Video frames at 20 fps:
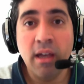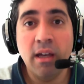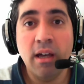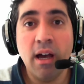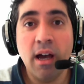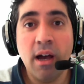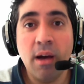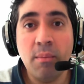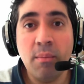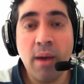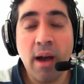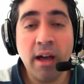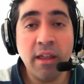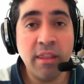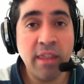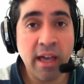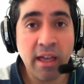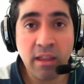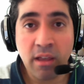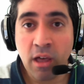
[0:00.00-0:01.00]

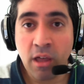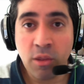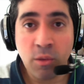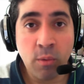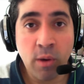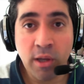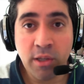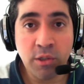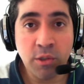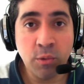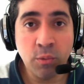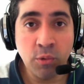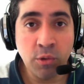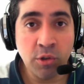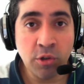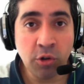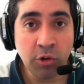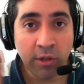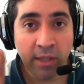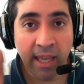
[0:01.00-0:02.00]
That otherwise you would
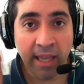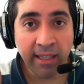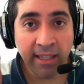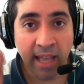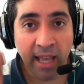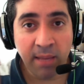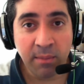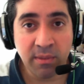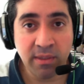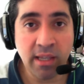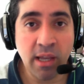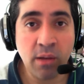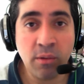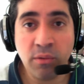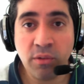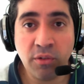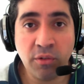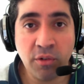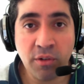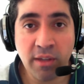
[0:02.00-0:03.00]
not get game
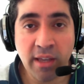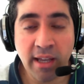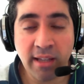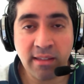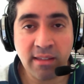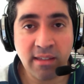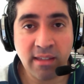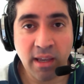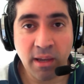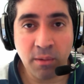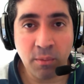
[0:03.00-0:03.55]
sounds through the headset,